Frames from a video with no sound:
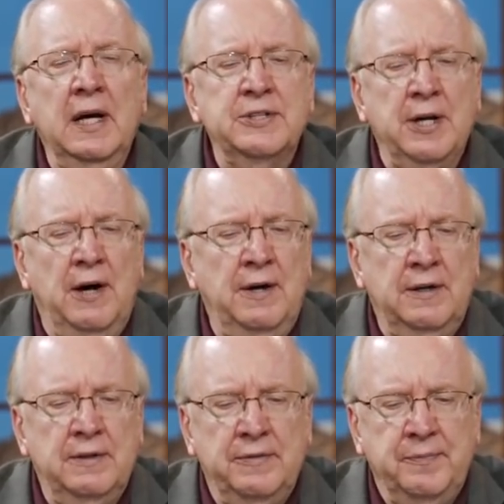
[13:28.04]

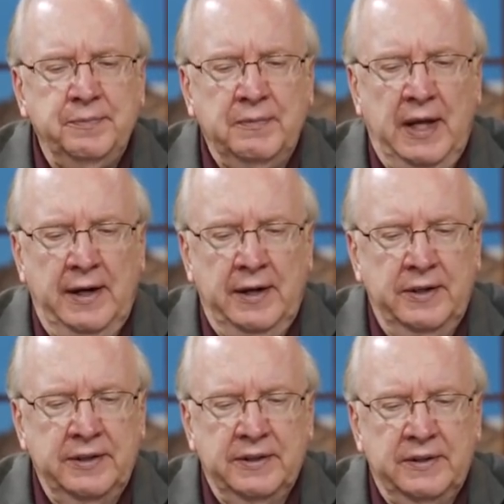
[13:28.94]
Esau.
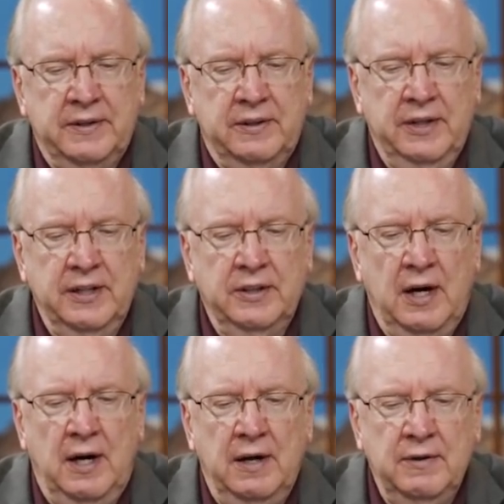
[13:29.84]
And
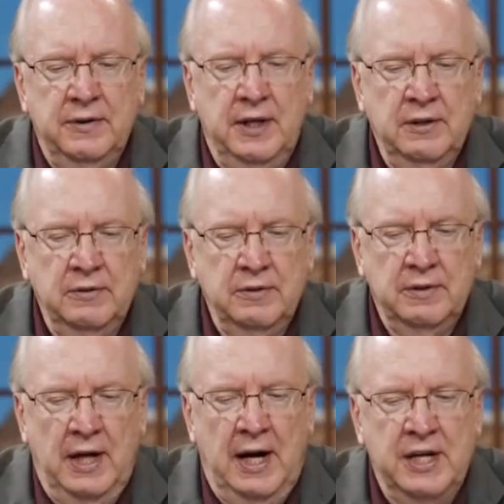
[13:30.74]
then
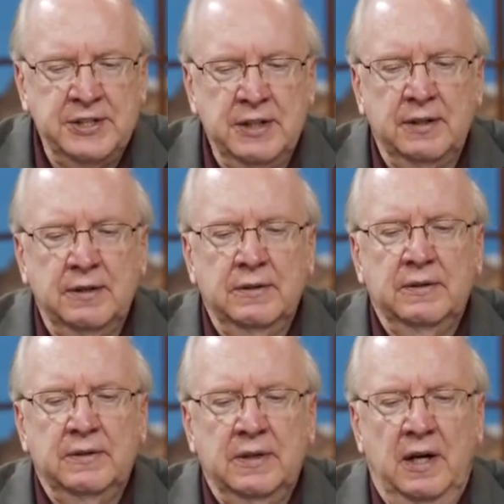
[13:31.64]
Isaac,
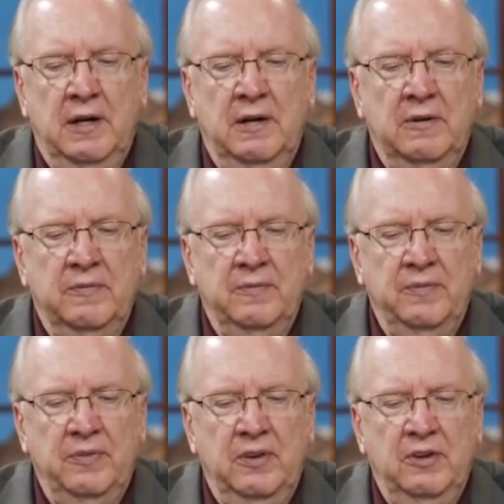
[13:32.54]
you
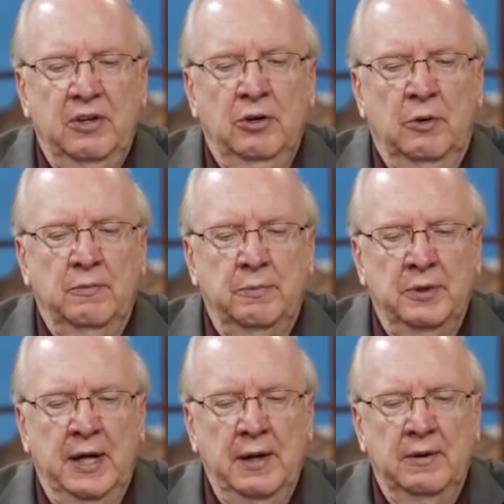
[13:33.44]

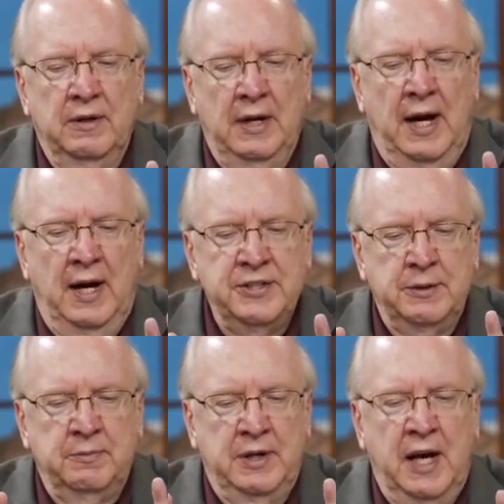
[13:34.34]
know,
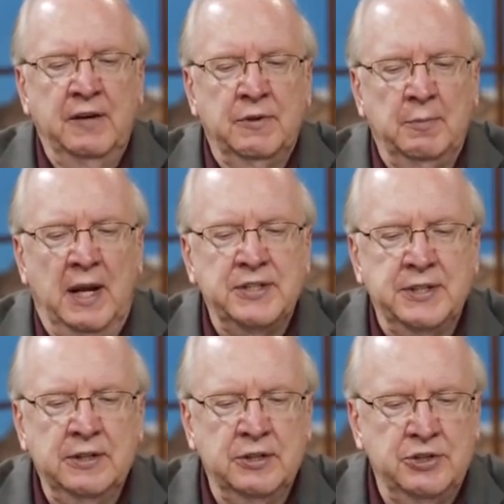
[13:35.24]
Isaac gave the
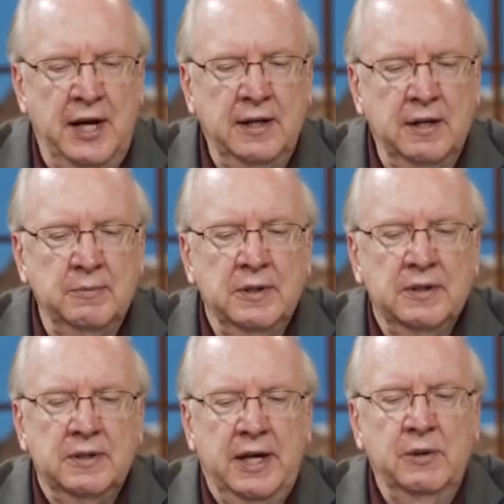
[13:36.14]
blessing to Jacob.
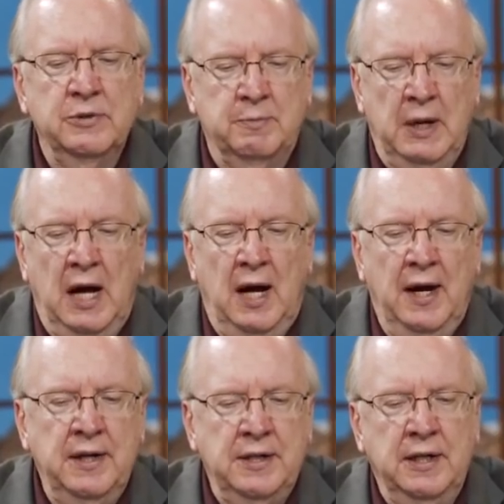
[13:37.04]
He was
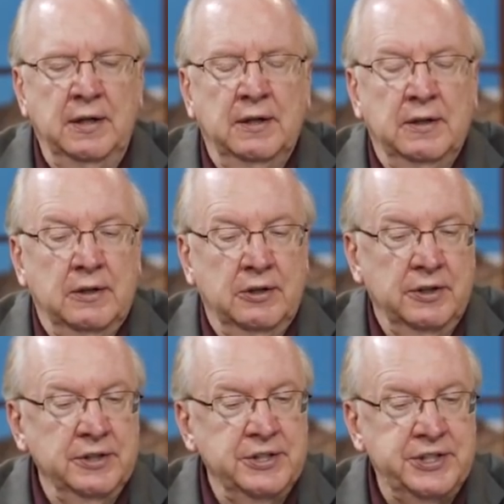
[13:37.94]
blind and he
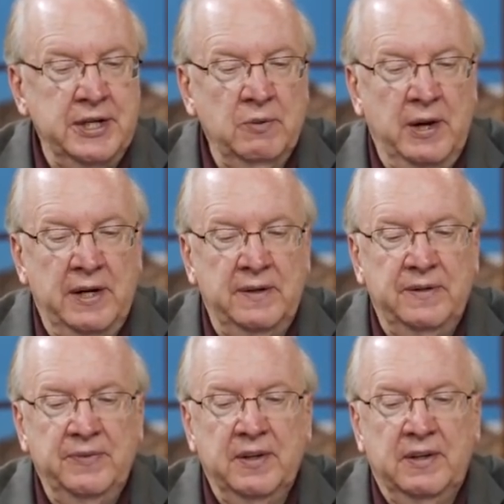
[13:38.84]
couldn't see
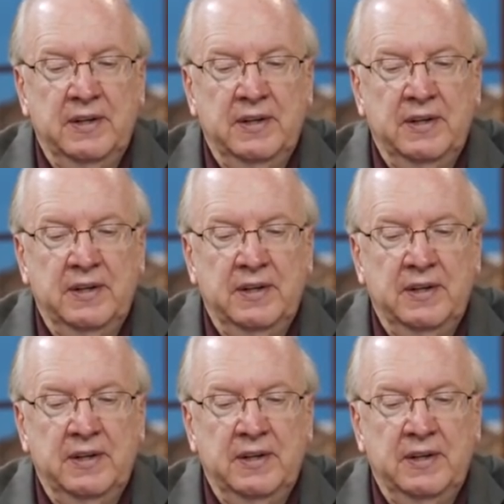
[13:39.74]
well.